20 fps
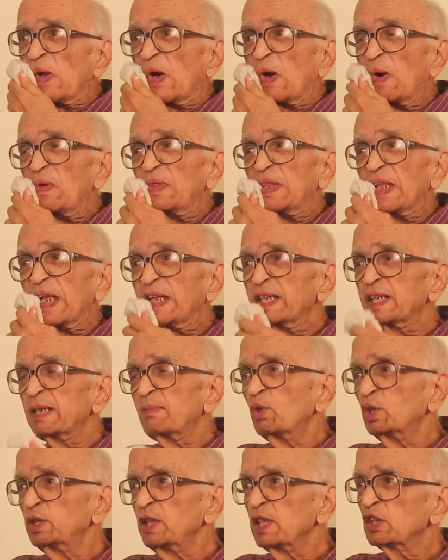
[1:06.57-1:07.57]
Narendra
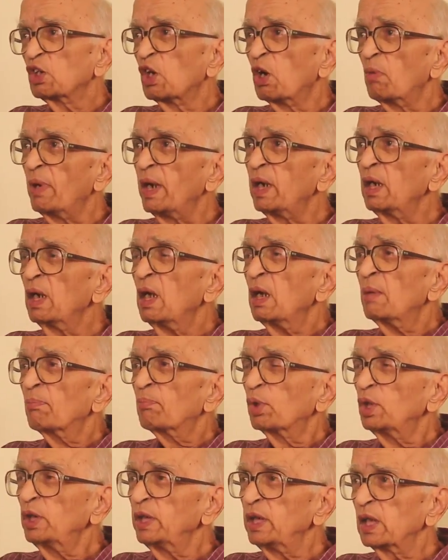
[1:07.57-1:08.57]
Modi's government
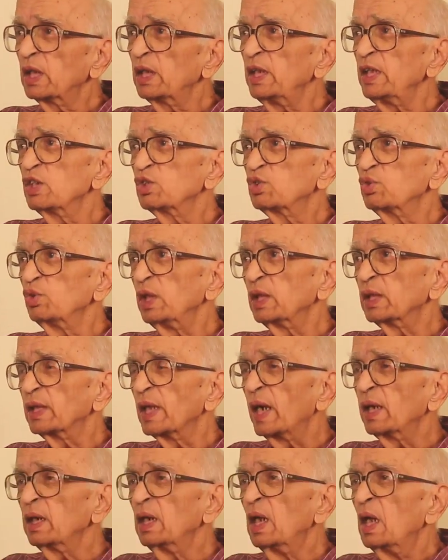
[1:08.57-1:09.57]
politically is doing
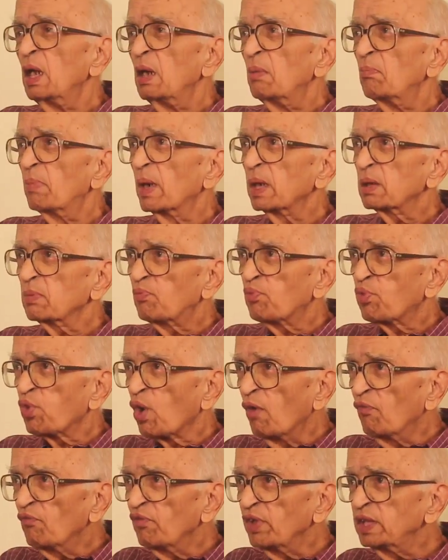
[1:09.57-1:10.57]
that, but
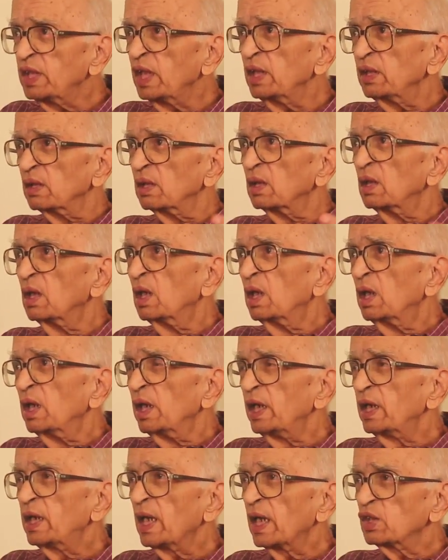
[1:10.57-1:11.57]
from within,
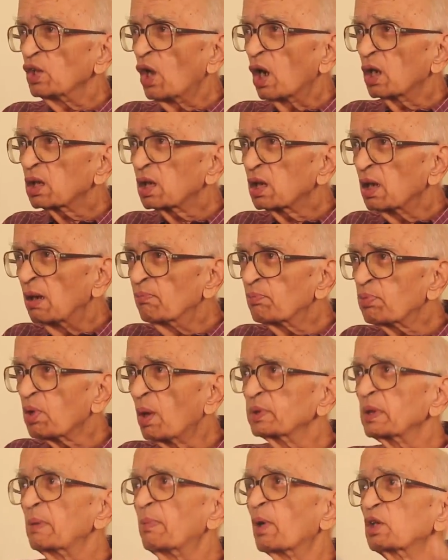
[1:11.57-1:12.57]
it has not come
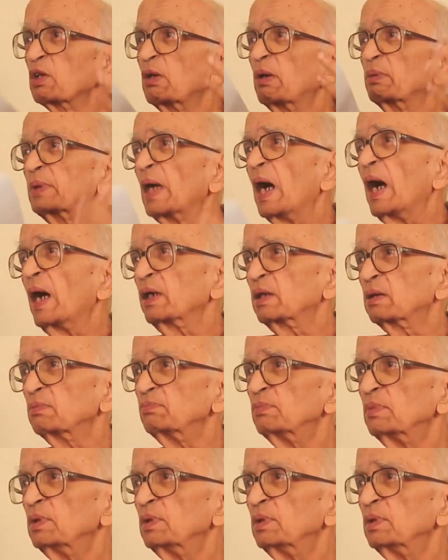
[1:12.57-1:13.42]
from the bottom of the heart.